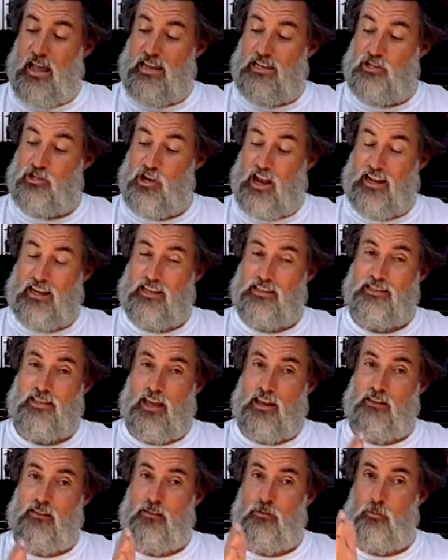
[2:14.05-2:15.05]
jackets
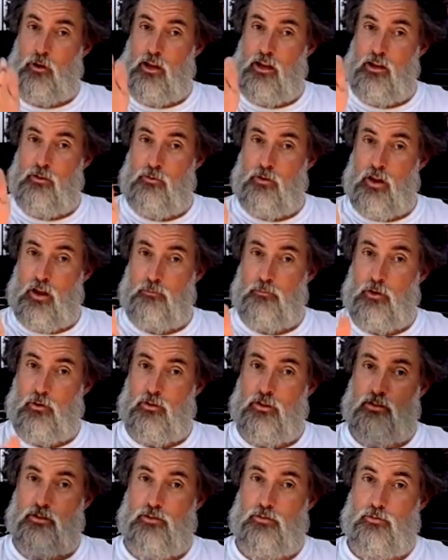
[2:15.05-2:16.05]
out of the way when I'm
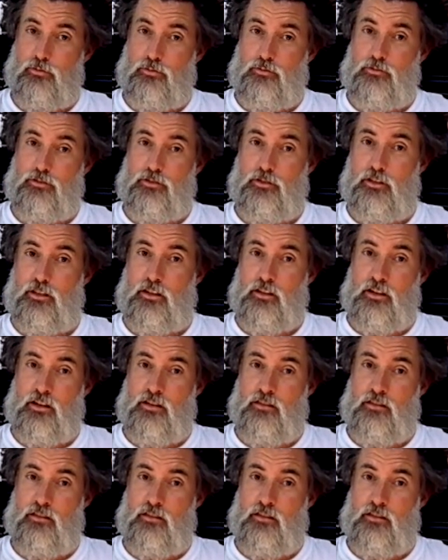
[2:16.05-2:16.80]
going towards the